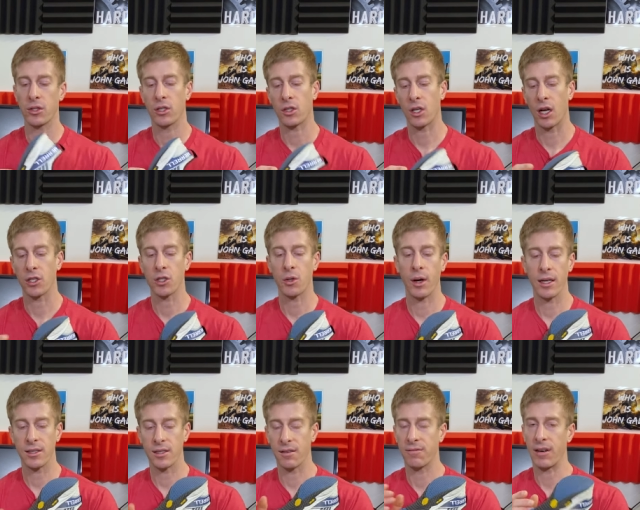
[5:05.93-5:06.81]
This also
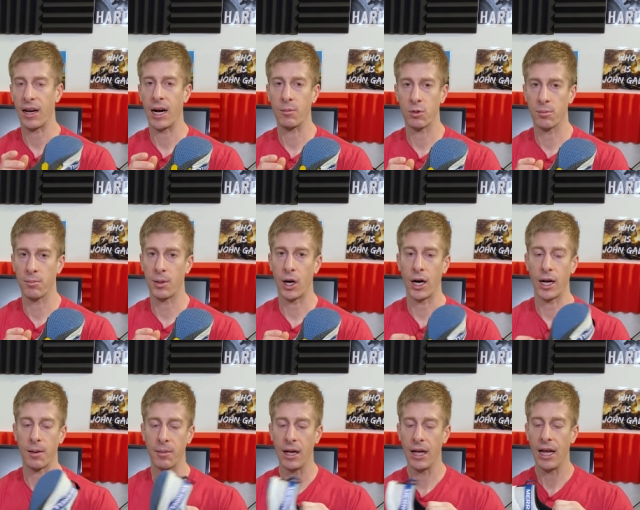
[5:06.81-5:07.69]
has the Vibram
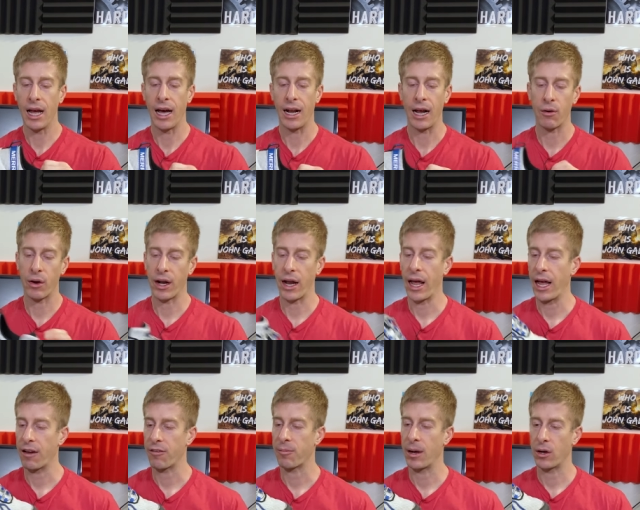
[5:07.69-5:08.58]
bottom, and I ran a
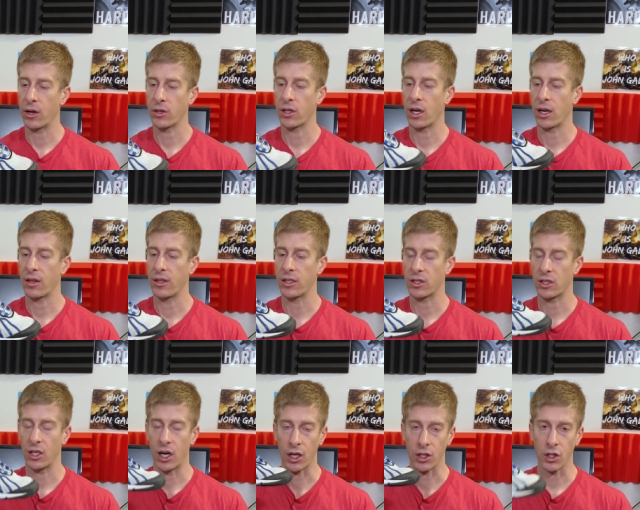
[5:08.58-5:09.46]
half marathon on this
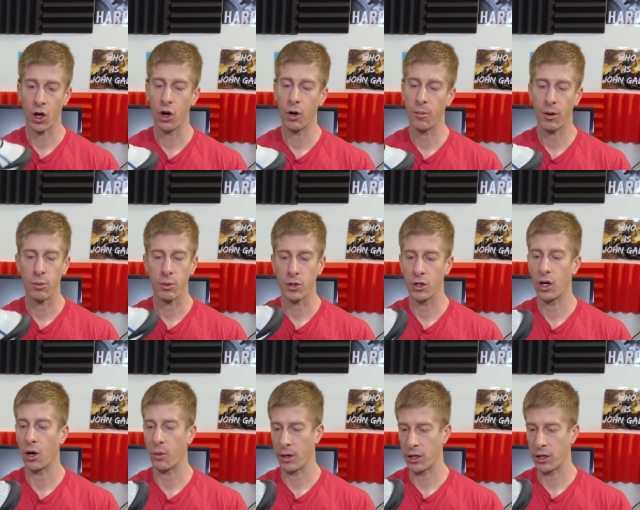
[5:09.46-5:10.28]
in October with no